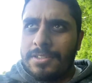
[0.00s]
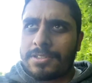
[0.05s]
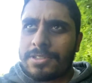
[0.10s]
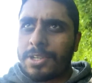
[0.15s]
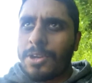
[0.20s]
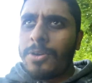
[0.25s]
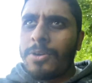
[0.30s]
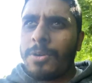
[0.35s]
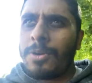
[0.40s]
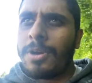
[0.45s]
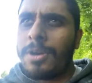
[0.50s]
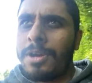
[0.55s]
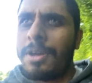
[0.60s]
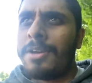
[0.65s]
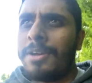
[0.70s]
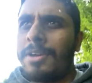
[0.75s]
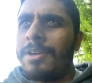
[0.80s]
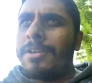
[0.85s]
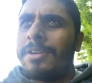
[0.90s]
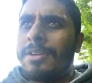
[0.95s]
So
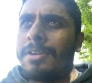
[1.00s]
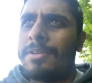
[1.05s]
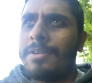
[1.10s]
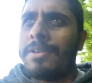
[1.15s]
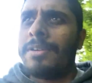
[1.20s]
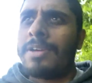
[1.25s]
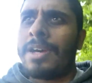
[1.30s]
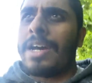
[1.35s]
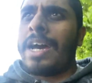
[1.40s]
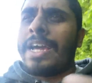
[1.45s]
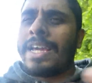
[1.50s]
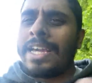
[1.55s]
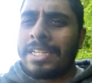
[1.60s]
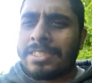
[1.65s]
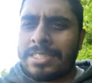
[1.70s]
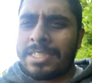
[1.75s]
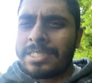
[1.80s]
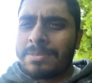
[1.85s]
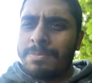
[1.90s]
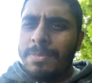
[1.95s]
I
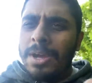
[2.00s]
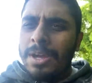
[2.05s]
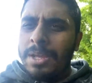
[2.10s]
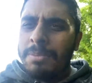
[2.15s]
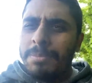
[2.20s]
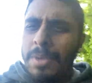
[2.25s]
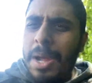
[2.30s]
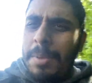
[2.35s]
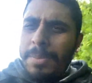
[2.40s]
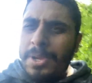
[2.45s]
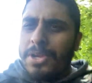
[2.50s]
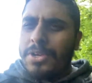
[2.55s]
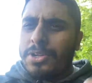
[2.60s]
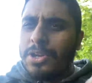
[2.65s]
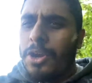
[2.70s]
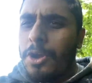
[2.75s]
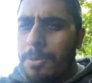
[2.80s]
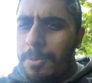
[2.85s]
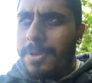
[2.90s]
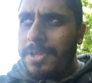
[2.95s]
guess it might be a good
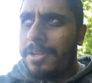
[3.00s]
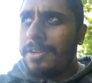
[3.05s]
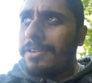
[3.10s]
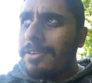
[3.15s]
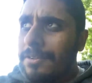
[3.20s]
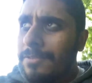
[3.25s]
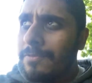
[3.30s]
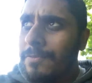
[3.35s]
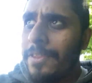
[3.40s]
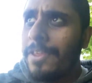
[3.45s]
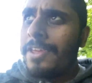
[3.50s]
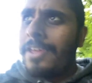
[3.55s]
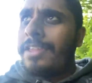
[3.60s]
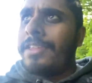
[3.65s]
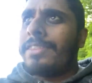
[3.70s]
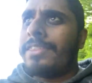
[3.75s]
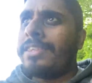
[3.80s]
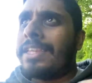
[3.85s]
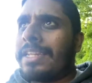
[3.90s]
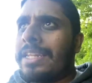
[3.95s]
omen
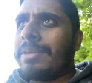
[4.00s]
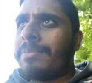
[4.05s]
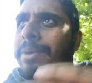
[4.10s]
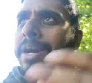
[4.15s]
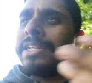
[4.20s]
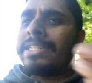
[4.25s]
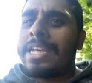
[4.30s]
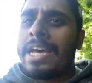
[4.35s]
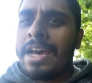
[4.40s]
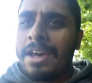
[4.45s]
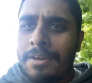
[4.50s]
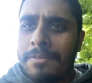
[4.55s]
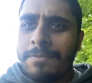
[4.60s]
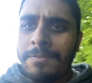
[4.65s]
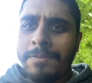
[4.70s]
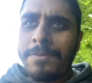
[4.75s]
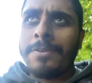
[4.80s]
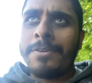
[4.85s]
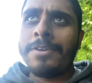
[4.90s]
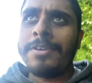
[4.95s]
that they might have
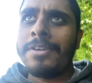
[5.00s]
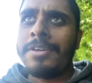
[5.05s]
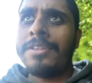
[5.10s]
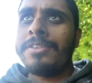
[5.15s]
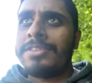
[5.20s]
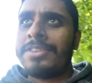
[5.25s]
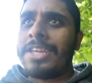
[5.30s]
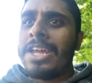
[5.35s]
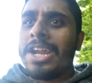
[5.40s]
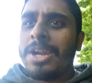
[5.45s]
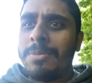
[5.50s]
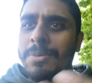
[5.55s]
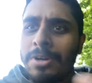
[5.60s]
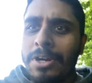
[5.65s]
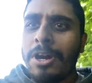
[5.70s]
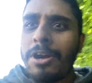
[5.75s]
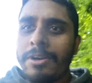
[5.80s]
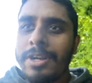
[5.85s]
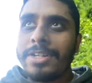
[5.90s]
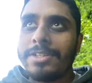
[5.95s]
dairy milk
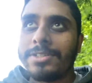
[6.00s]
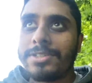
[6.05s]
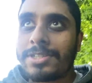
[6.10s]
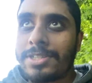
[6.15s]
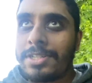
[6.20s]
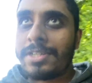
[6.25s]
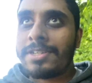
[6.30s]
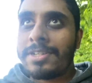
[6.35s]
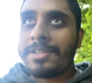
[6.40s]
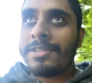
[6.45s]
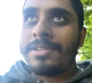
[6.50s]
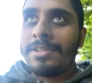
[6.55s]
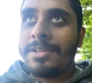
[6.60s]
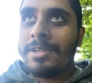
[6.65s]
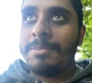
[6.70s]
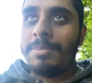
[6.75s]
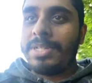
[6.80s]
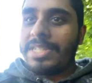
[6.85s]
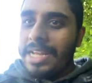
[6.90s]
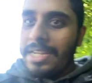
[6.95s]
orange,
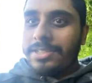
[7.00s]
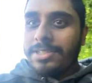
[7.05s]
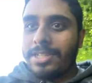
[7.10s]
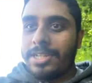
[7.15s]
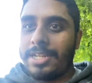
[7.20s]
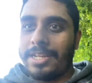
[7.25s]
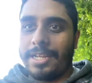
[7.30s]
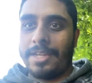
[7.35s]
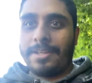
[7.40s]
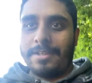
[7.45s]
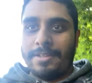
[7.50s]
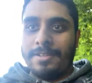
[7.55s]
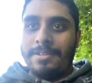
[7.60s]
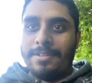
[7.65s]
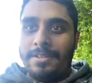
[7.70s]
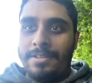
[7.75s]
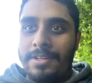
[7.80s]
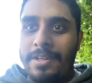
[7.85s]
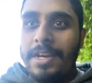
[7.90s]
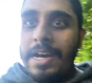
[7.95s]
potentially.
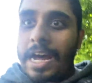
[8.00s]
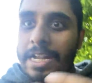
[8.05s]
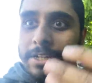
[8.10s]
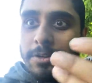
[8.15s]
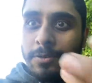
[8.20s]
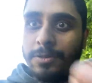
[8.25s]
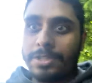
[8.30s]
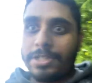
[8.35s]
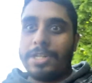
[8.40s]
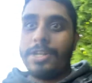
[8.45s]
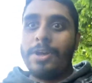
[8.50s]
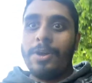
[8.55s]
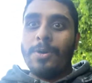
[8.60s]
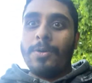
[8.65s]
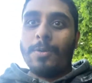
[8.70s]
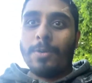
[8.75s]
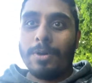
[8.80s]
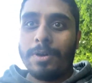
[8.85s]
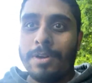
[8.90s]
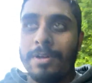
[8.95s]
I don't
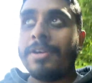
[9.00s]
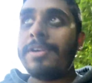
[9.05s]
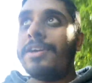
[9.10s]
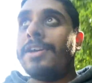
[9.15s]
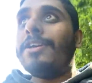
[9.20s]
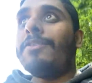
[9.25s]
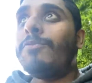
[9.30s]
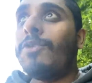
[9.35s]
know.